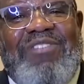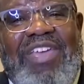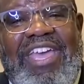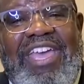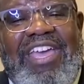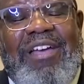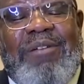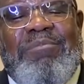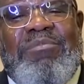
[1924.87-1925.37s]

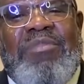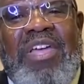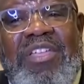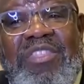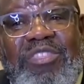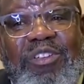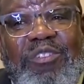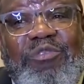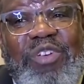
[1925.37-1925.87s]
him
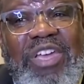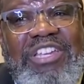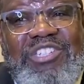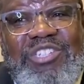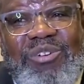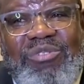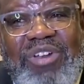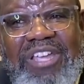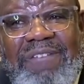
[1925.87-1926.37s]
the
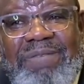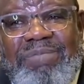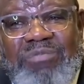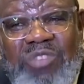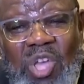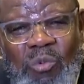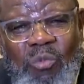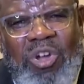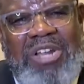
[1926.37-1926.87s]
victory.
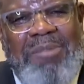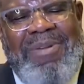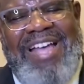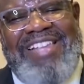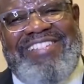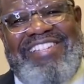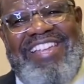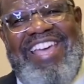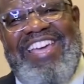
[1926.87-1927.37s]
What am I
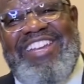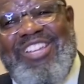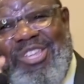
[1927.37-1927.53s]
saying to